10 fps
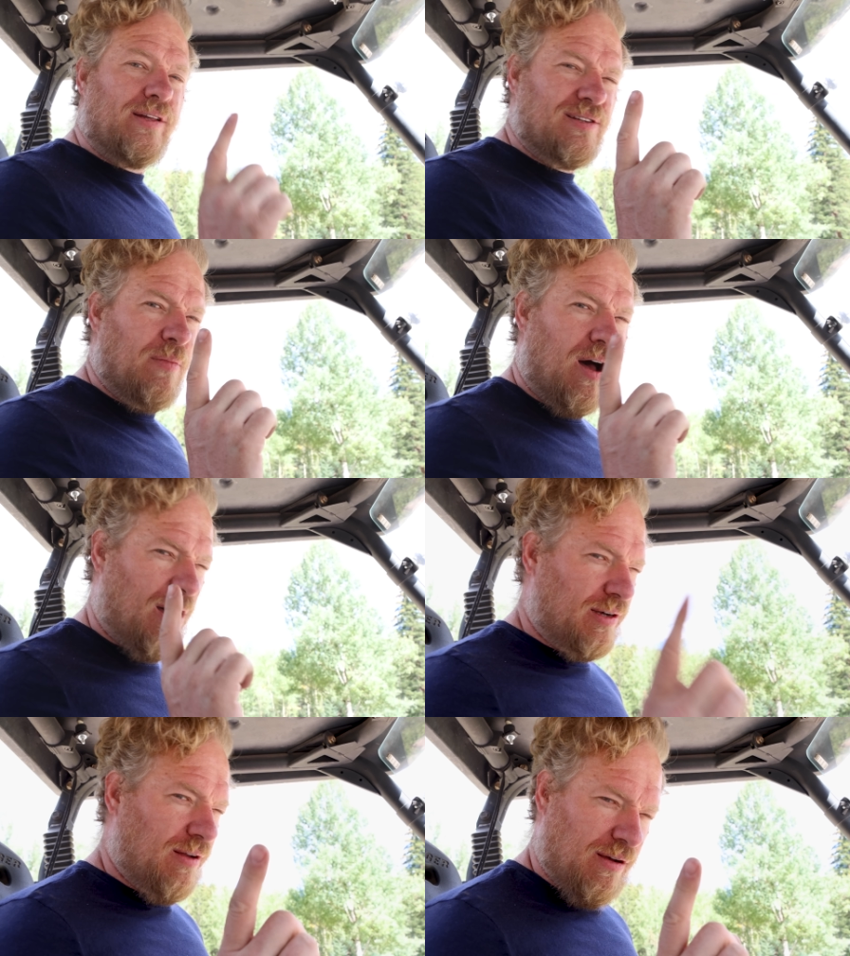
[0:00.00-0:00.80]
get some
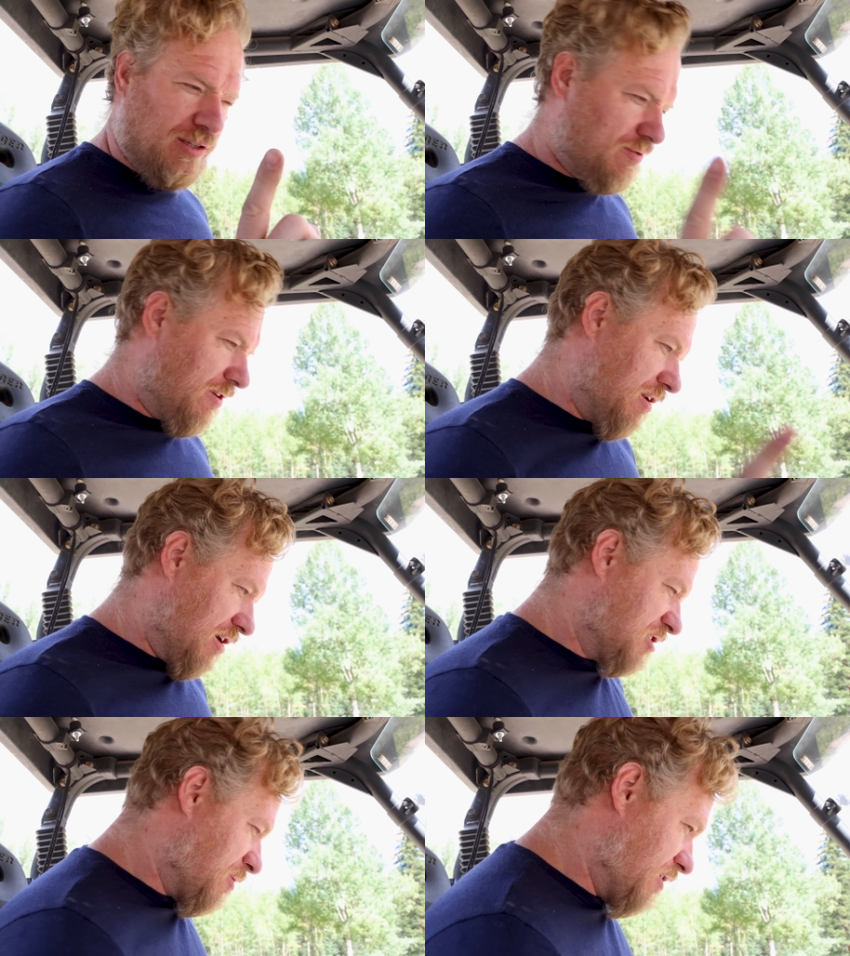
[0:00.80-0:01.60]
hot dogs for the
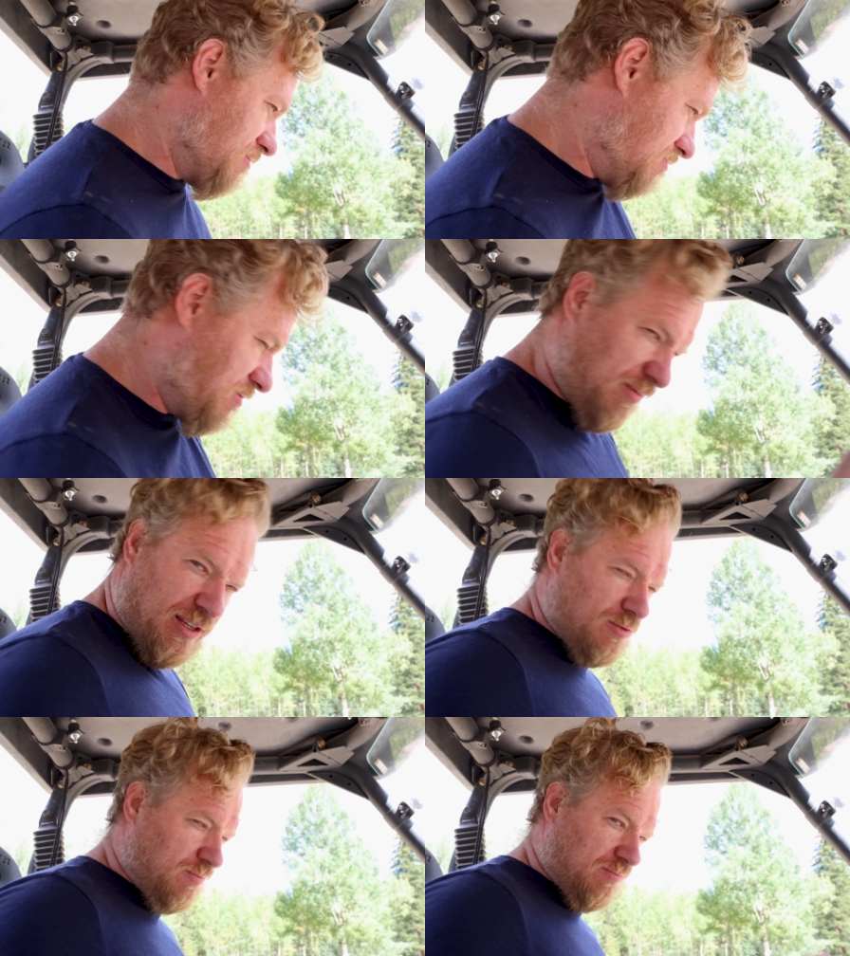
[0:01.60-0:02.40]
next part.
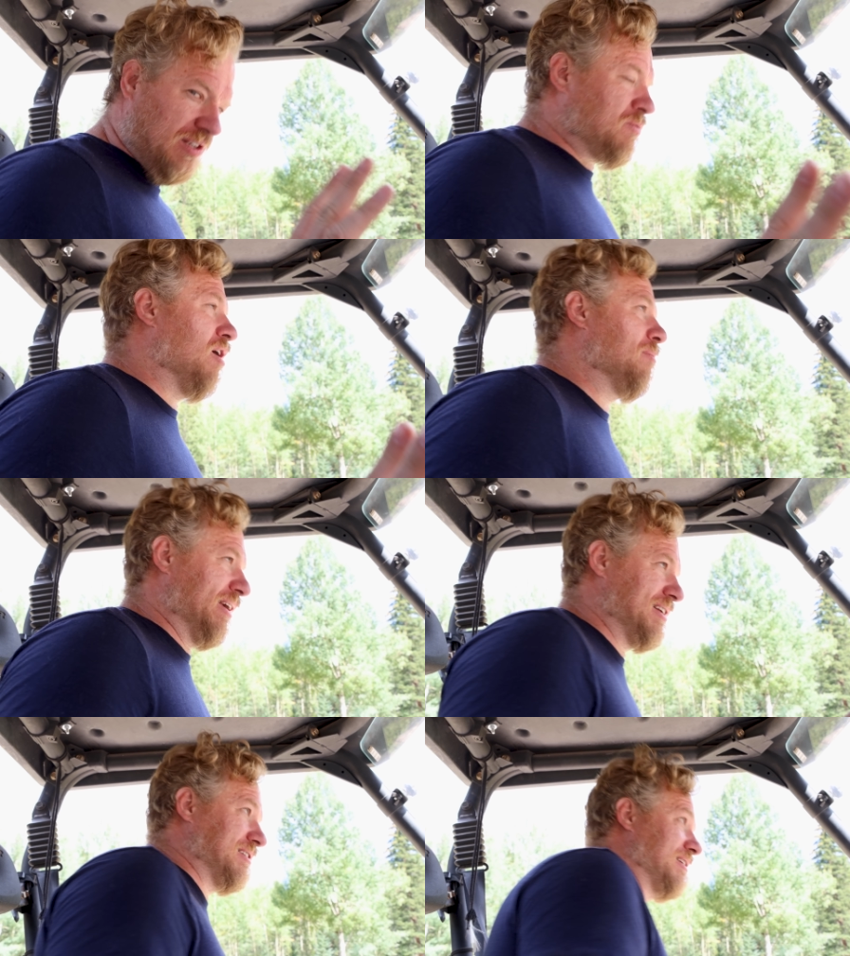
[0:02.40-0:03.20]
This will all
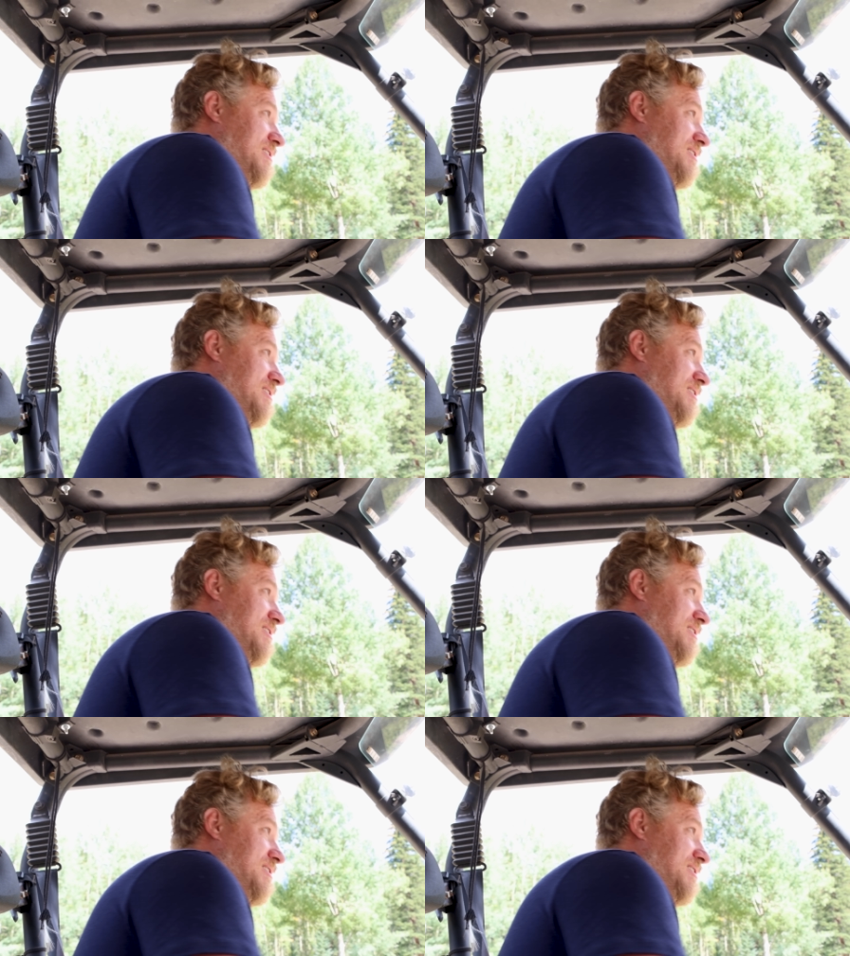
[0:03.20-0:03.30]
make sense in